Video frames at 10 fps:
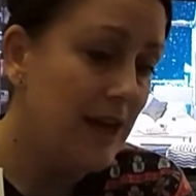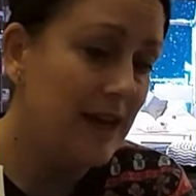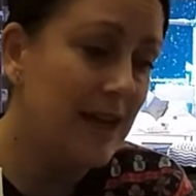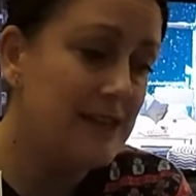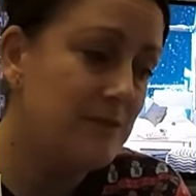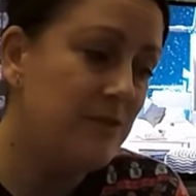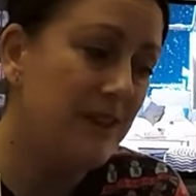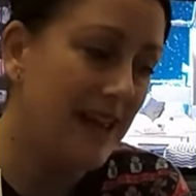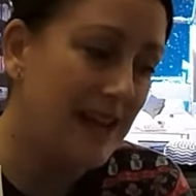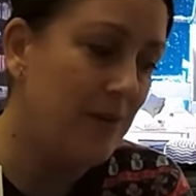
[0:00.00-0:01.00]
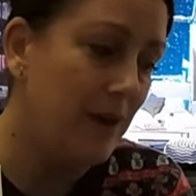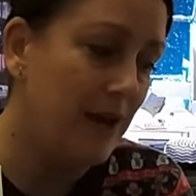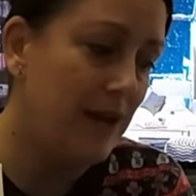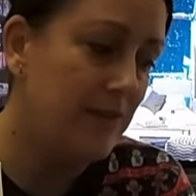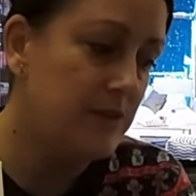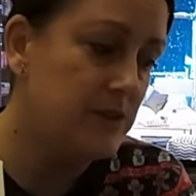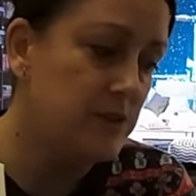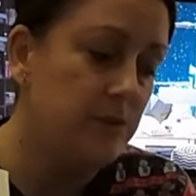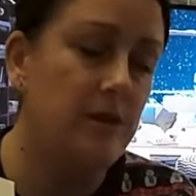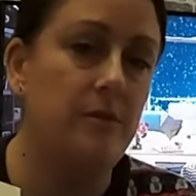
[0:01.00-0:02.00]
I can't seem to find anywhere that's
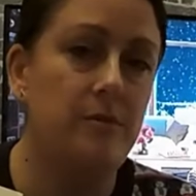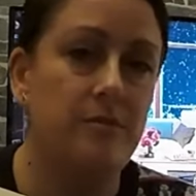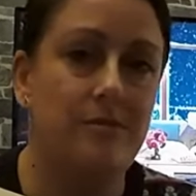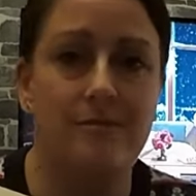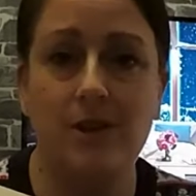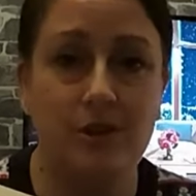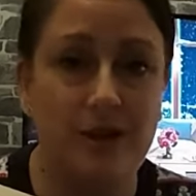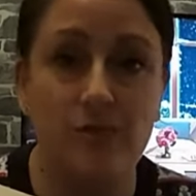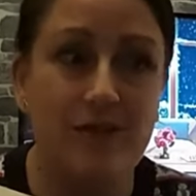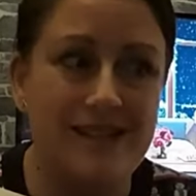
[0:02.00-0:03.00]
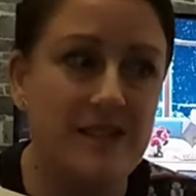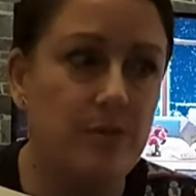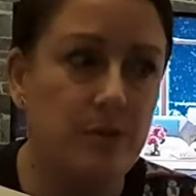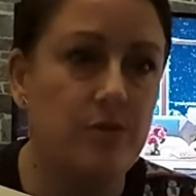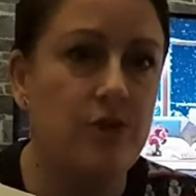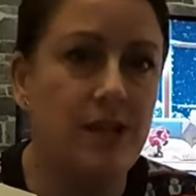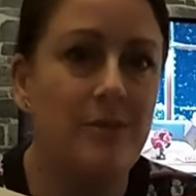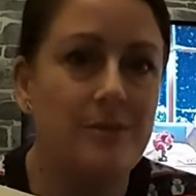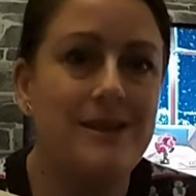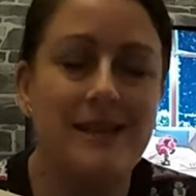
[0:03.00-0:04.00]
doing them, you know, in reasonable
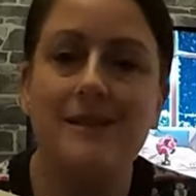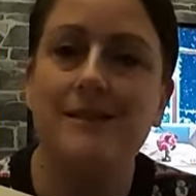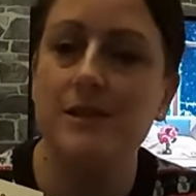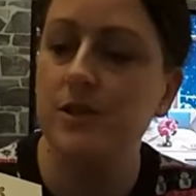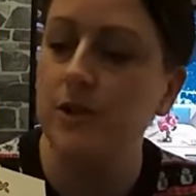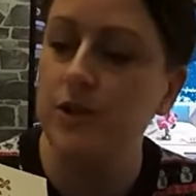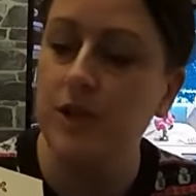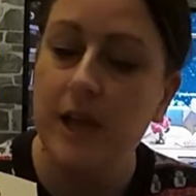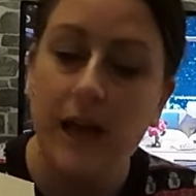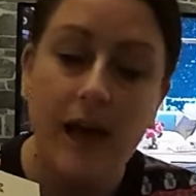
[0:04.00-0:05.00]
cheap deals as such.